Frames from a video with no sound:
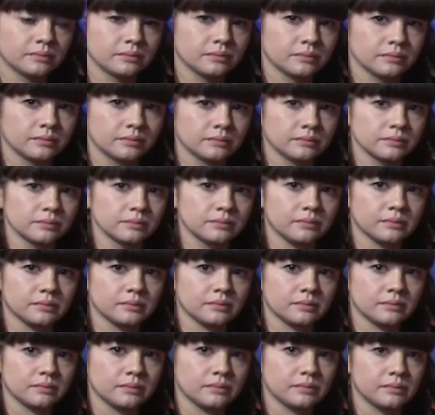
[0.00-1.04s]

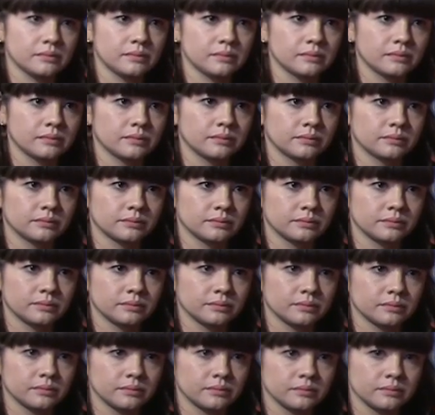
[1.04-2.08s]

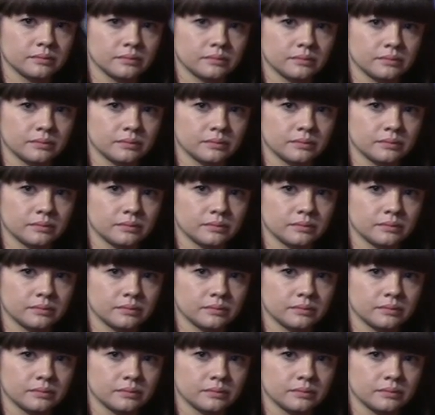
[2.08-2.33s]
The person shown says nothing.